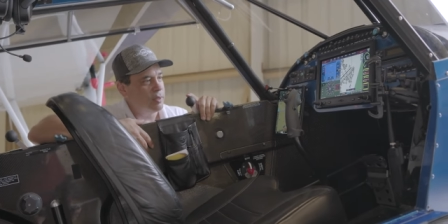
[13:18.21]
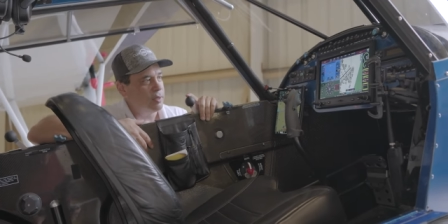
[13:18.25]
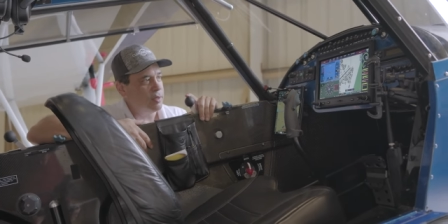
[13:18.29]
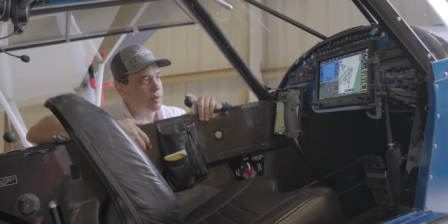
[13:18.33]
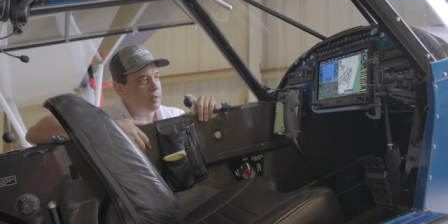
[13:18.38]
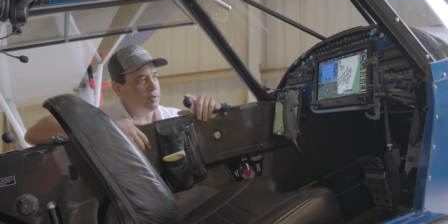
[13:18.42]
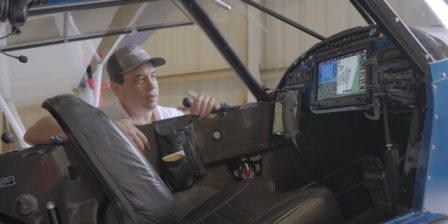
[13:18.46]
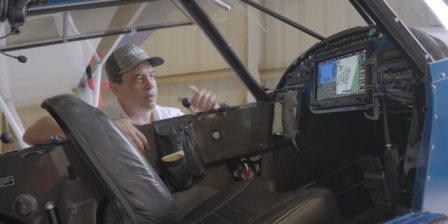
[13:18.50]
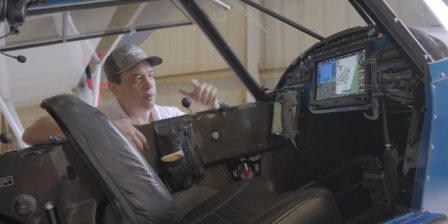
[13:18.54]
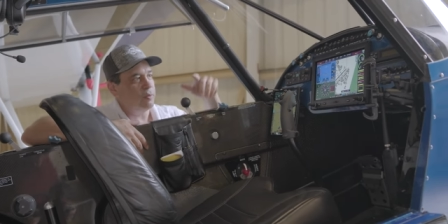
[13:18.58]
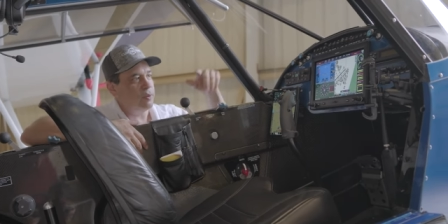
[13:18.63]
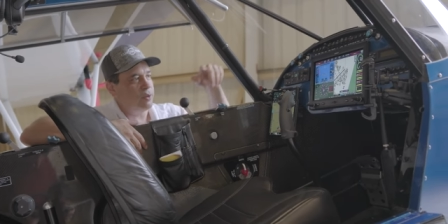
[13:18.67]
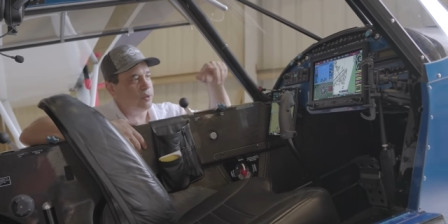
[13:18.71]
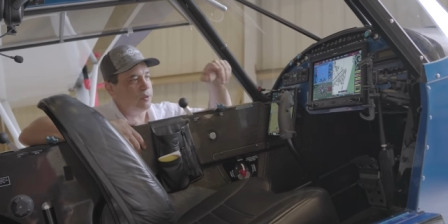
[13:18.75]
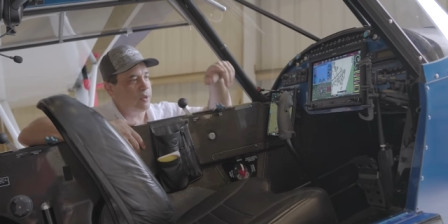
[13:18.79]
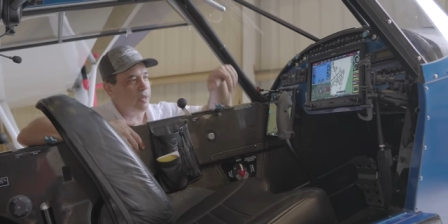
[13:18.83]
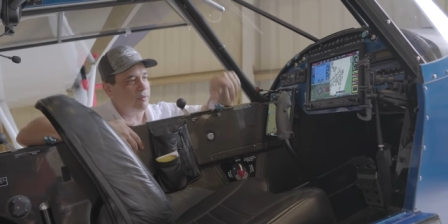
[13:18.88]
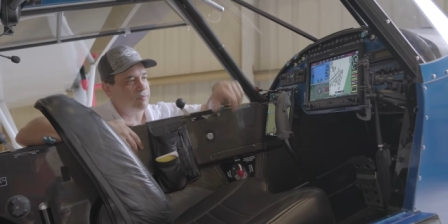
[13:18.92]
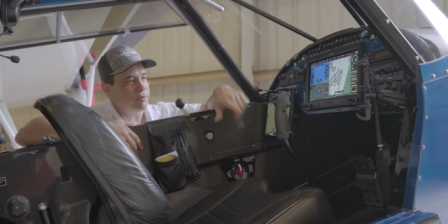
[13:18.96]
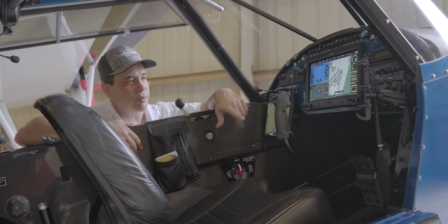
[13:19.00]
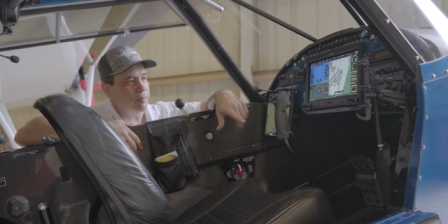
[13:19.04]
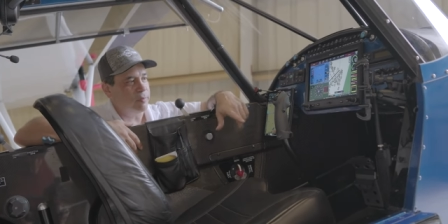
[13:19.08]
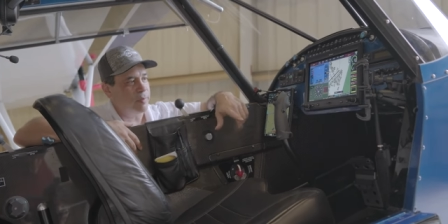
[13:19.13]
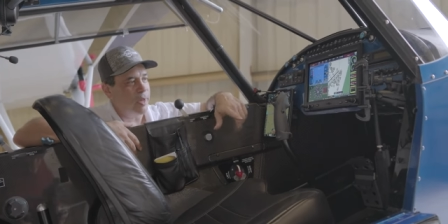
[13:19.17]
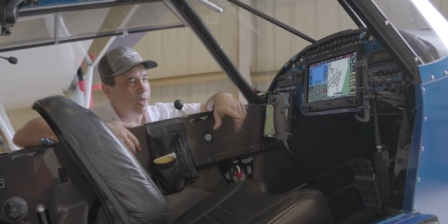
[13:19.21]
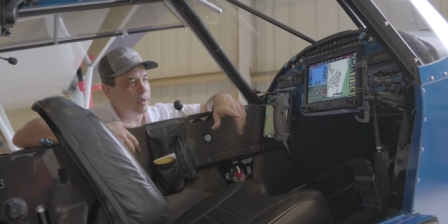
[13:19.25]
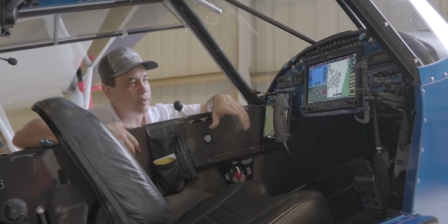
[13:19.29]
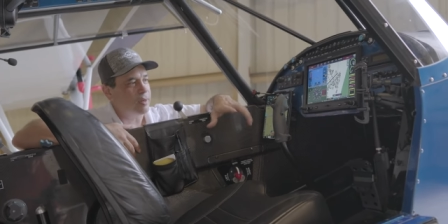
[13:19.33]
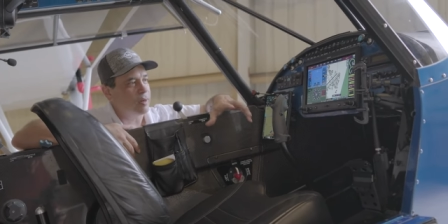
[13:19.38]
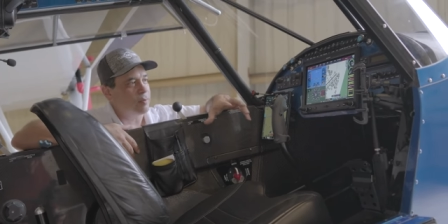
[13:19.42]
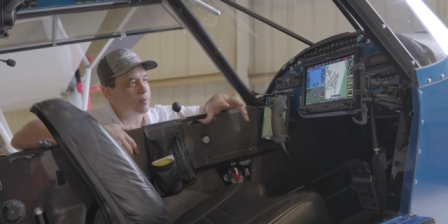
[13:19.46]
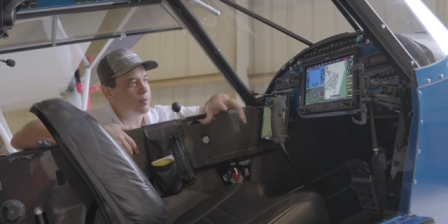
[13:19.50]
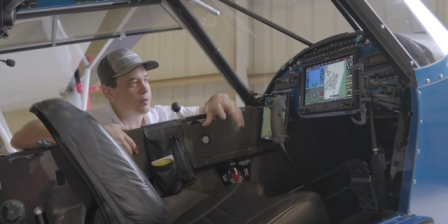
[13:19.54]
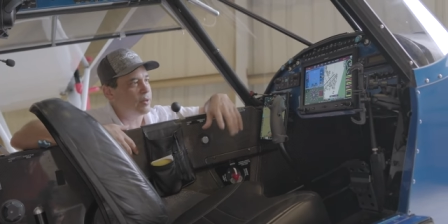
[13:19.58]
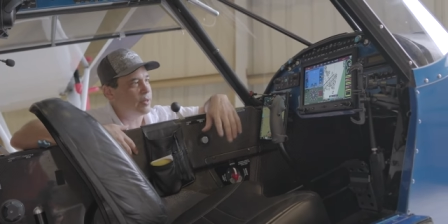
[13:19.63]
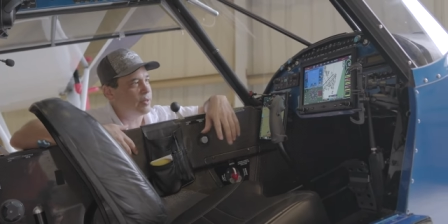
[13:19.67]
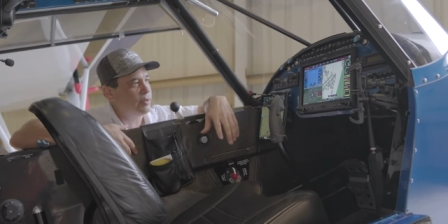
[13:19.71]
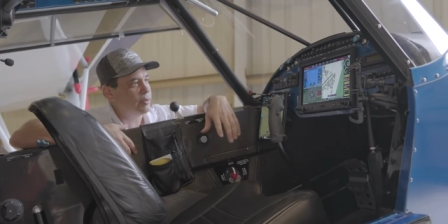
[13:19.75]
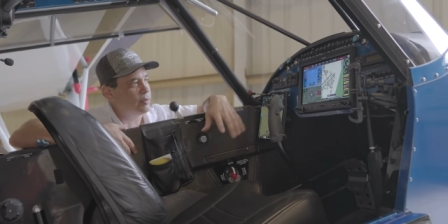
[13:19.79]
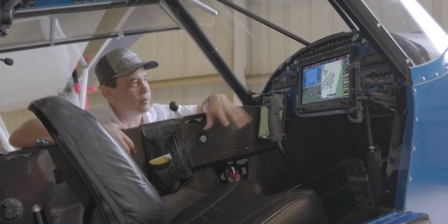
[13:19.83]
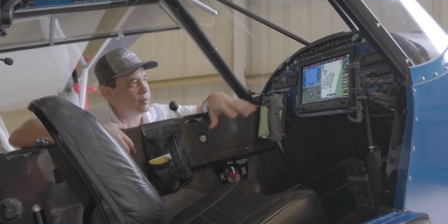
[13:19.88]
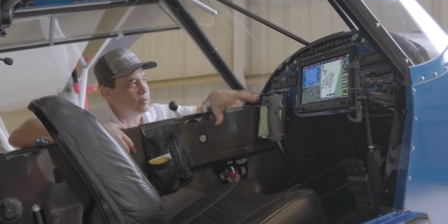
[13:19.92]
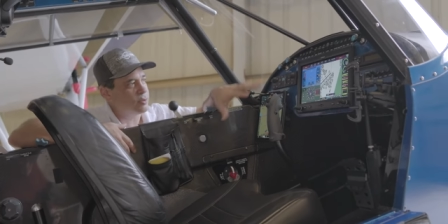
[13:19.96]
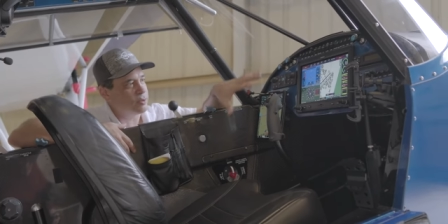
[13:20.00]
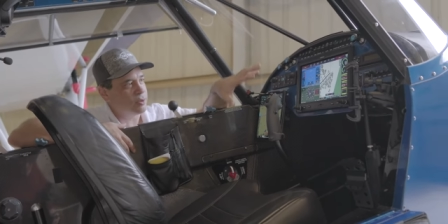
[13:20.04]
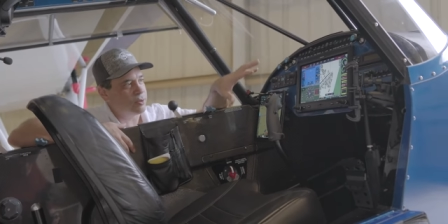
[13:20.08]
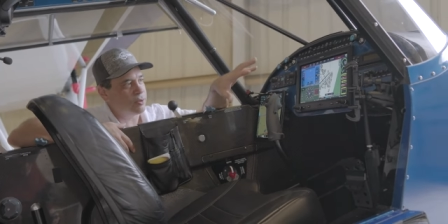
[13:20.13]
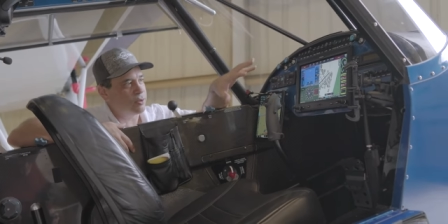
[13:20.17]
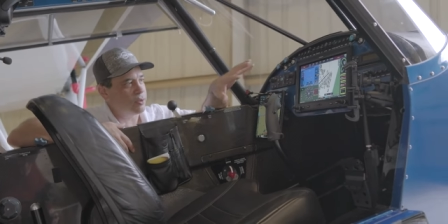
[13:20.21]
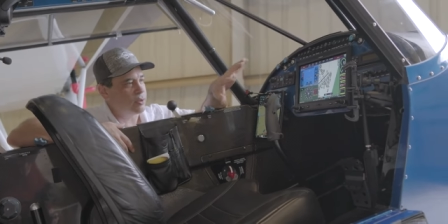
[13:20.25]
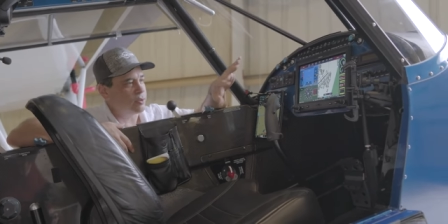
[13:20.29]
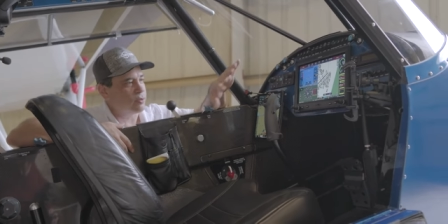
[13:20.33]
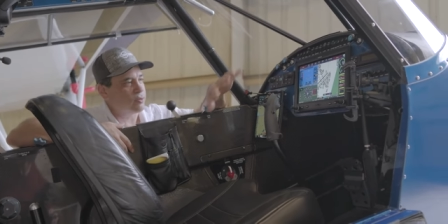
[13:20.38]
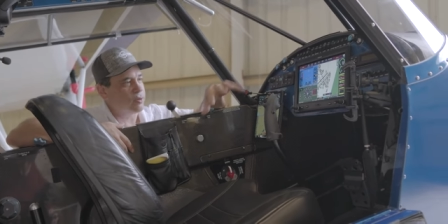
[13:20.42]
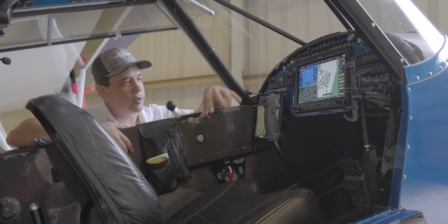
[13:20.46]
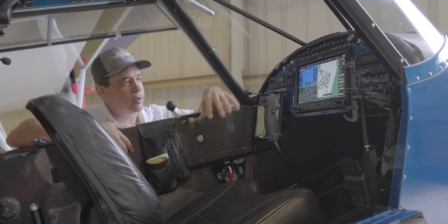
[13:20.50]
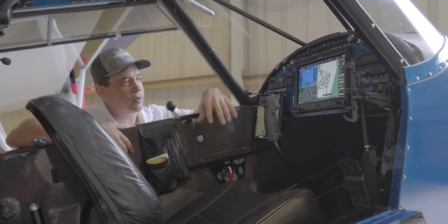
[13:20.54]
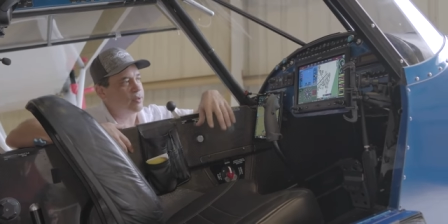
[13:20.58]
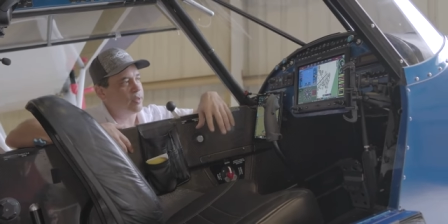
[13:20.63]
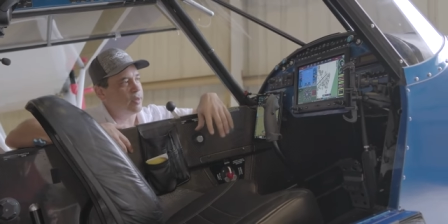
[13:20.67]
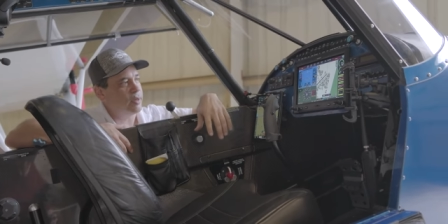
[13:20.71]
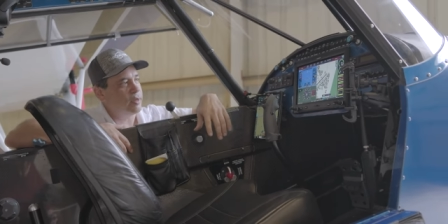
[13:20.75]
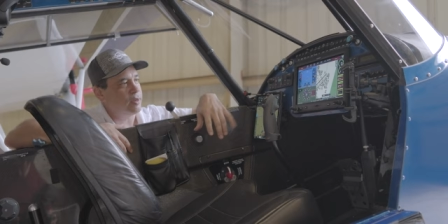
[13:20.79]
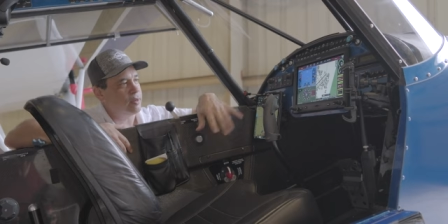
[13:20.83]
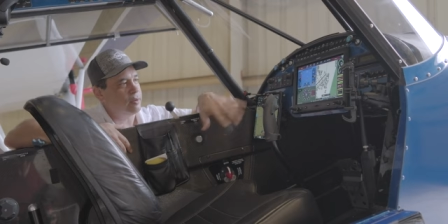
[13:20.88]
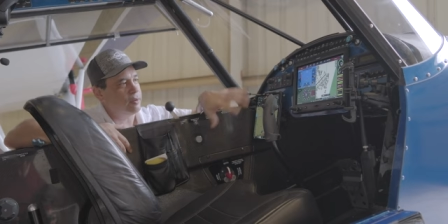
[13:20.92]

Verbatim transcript: Uh, we do have some backup radios and things like that,